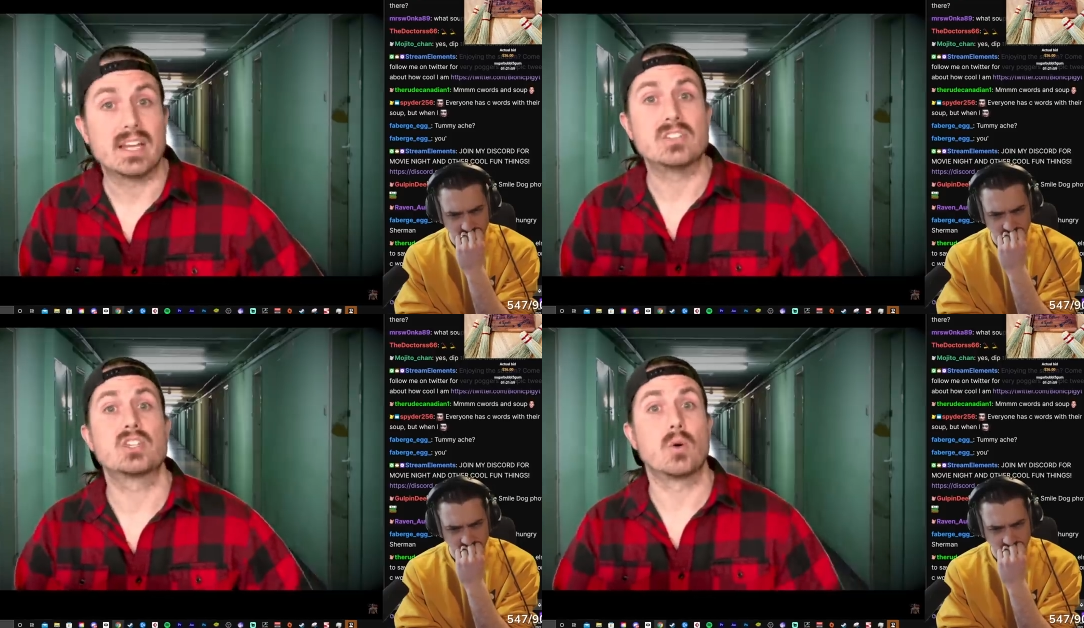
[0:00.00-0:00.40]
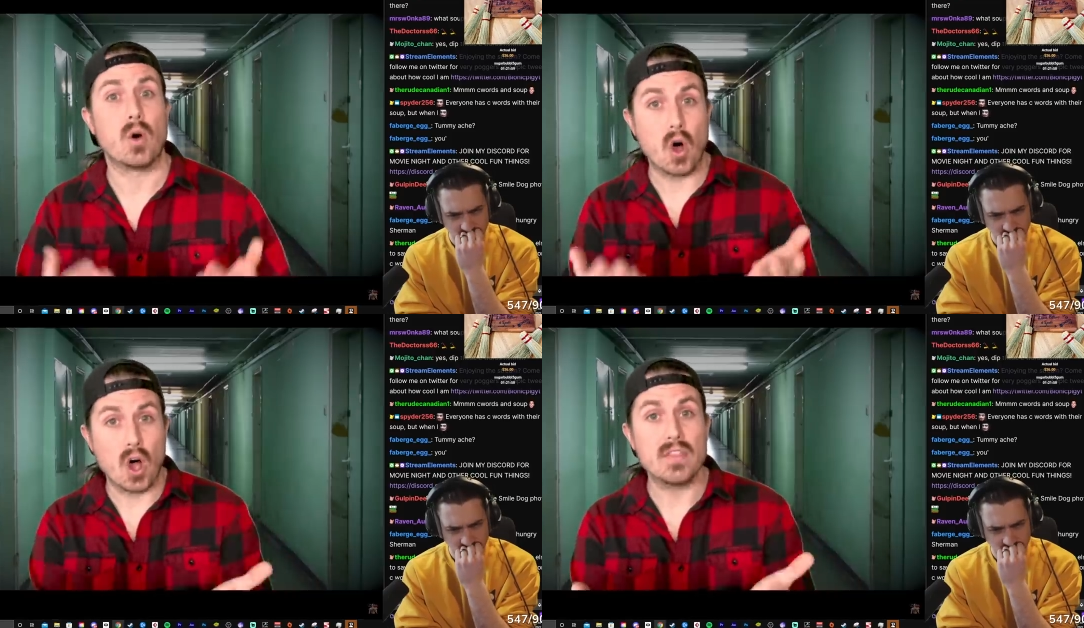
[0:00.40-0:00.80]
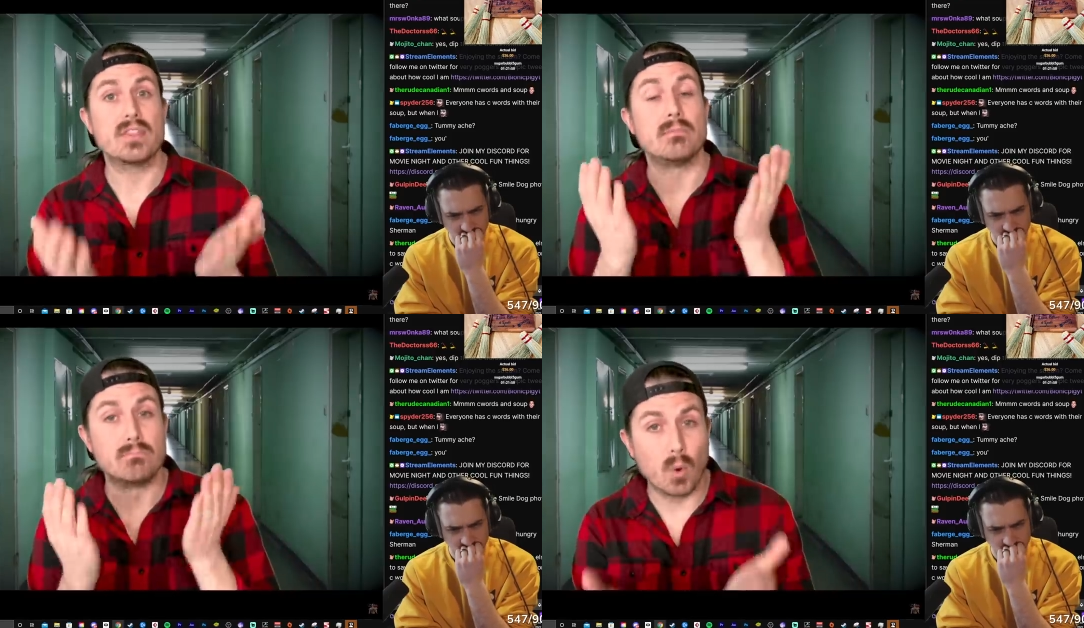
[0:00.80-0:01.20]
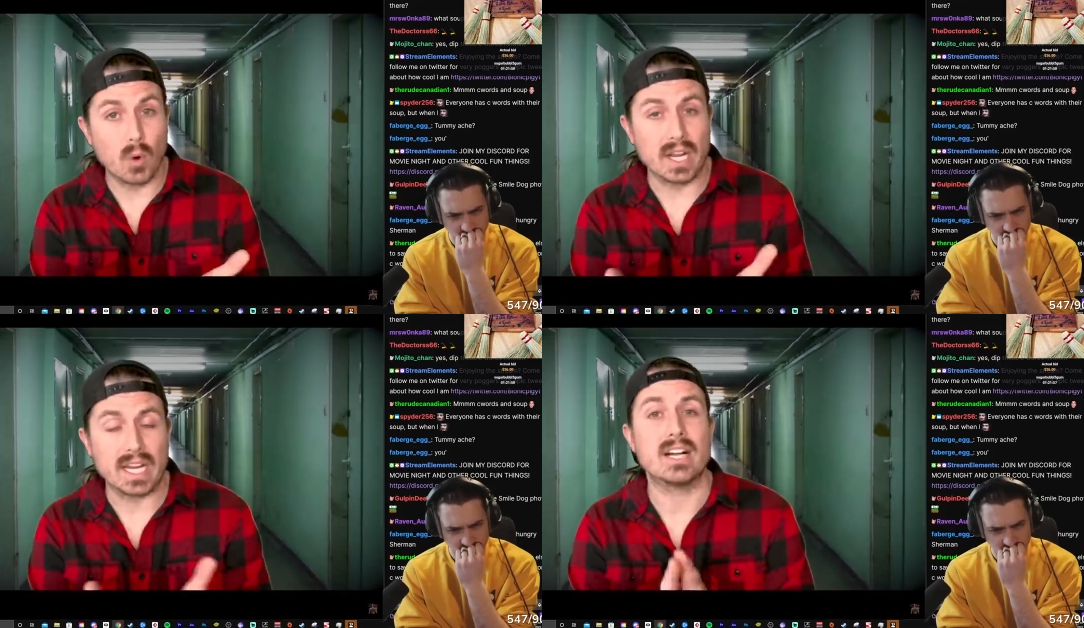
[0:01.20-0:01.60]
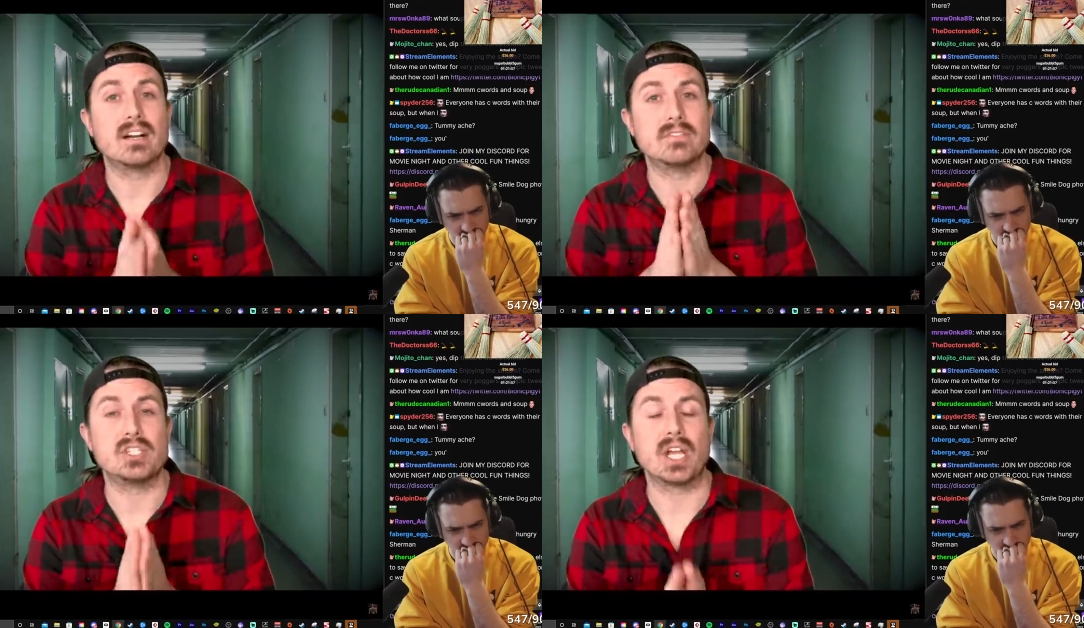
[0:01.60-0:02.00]
Speaker 1: And so on the morning
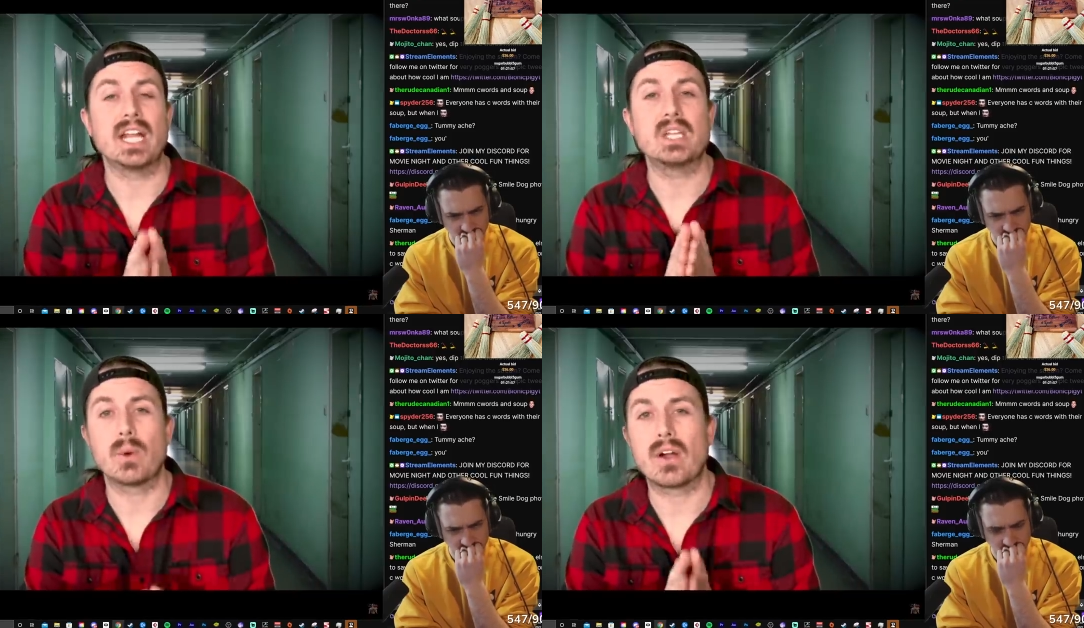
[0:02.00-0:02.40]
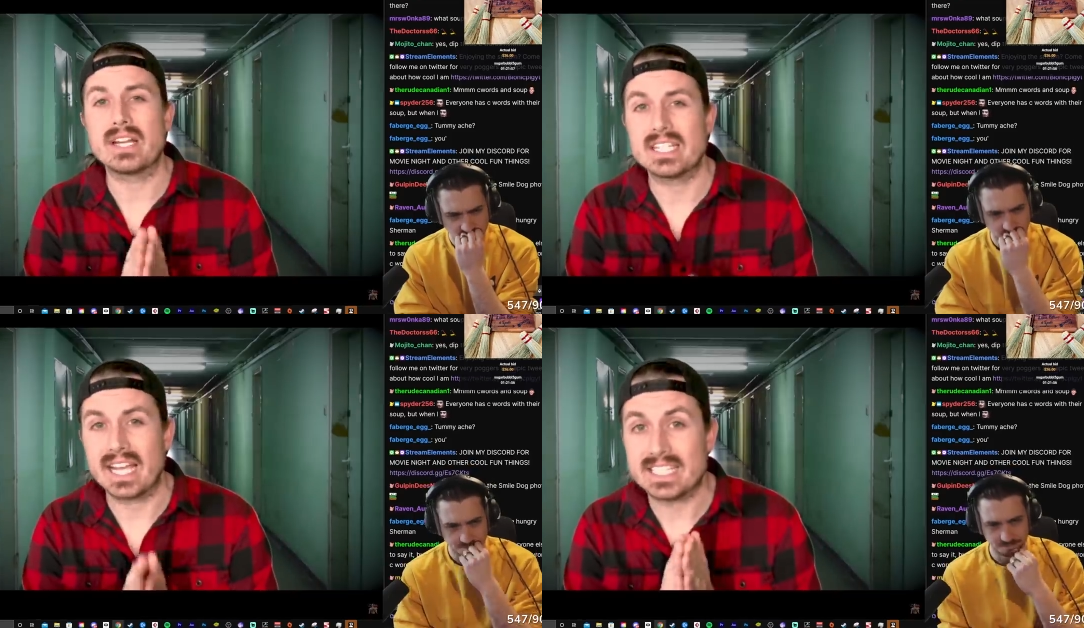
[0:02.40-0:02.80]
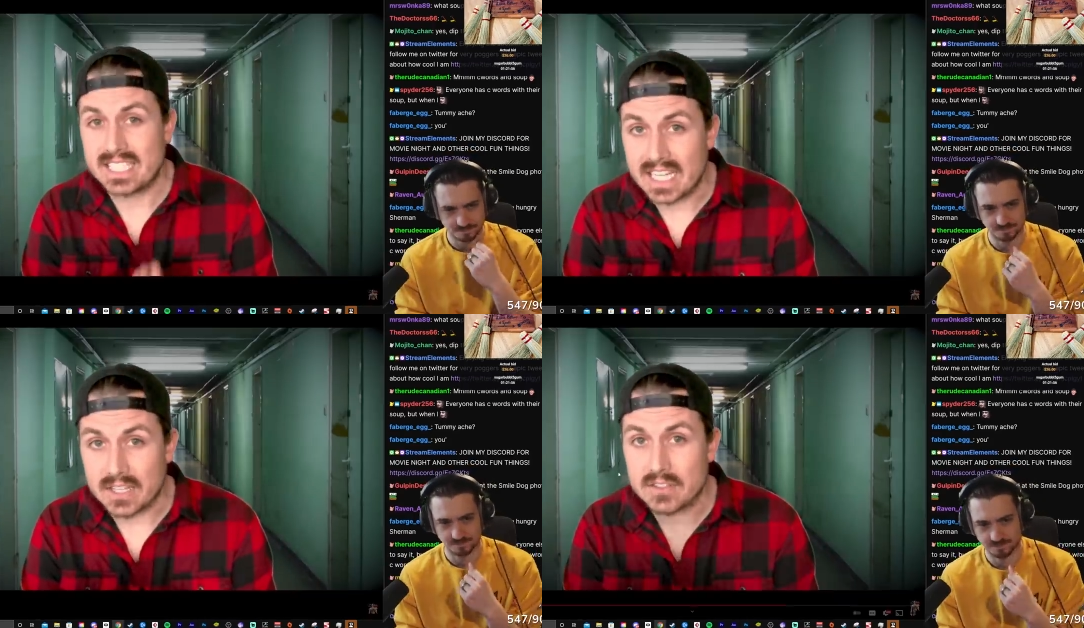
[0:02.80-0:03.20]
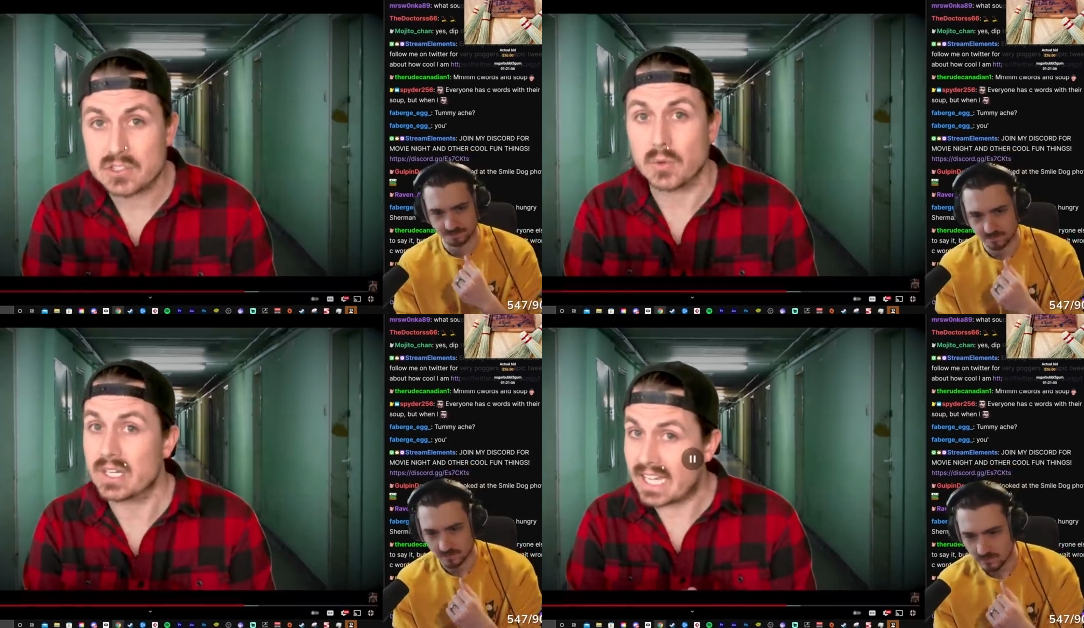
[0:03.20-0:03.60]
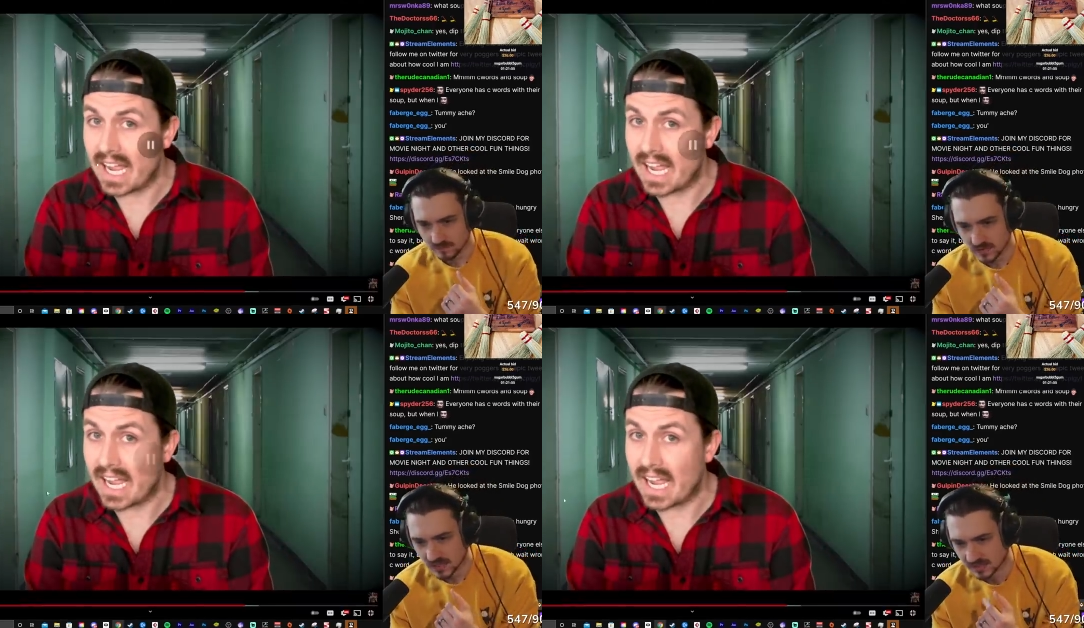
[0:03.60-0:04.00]
of January 19th, so again,